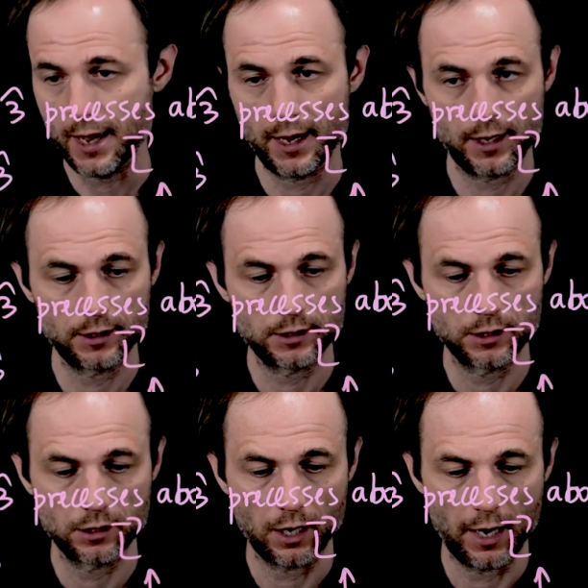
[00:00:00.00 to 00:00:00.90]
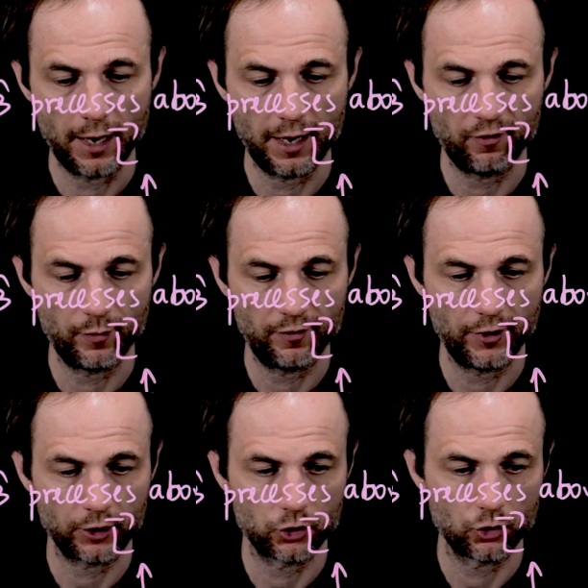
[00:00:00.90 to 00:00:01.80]
and I have my
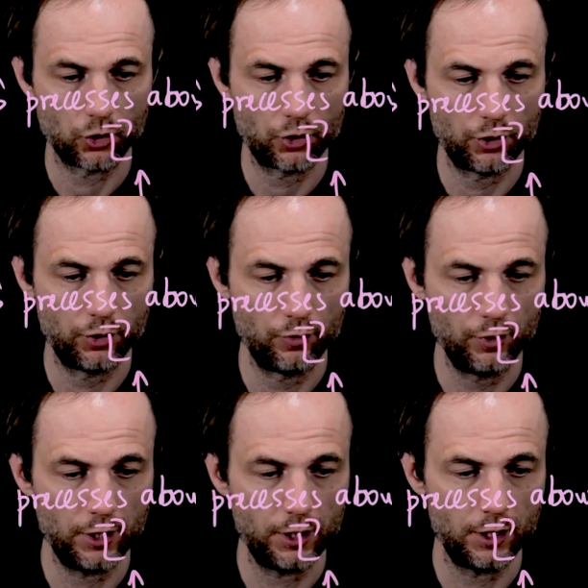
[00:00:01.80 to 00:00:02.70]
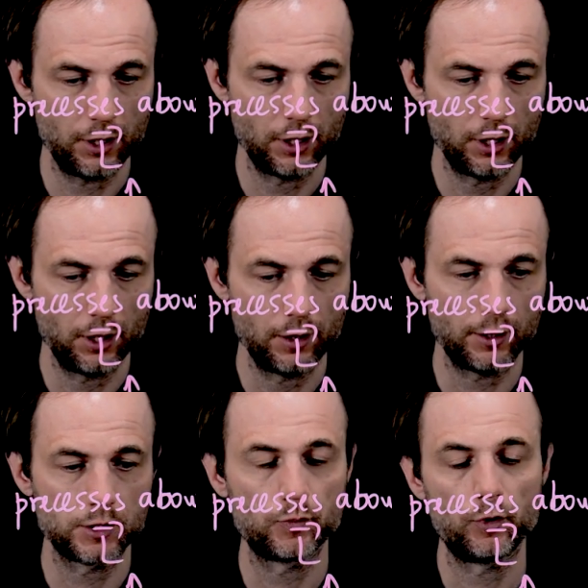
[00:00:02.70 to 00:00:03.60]
vector 3
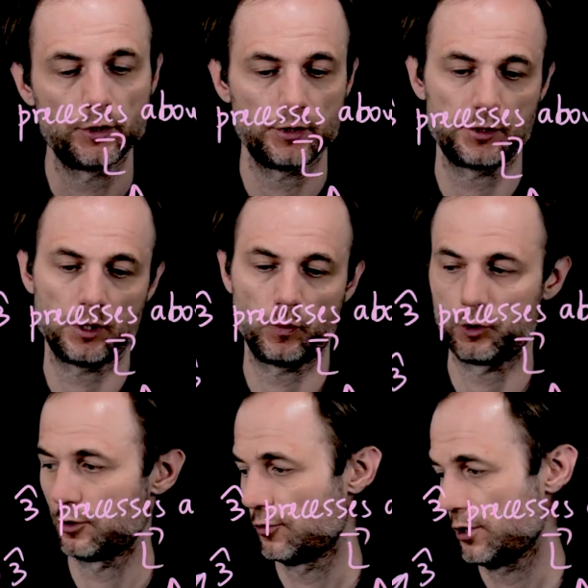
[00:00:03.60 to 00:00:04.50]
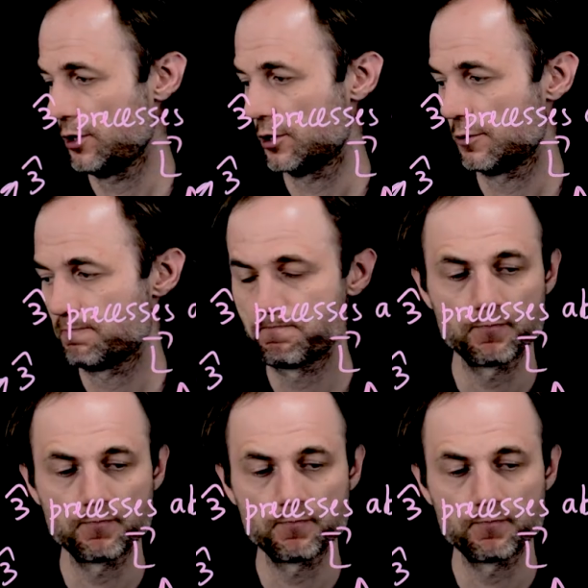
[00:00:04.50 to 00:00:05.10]
that's pointing somewhere over here.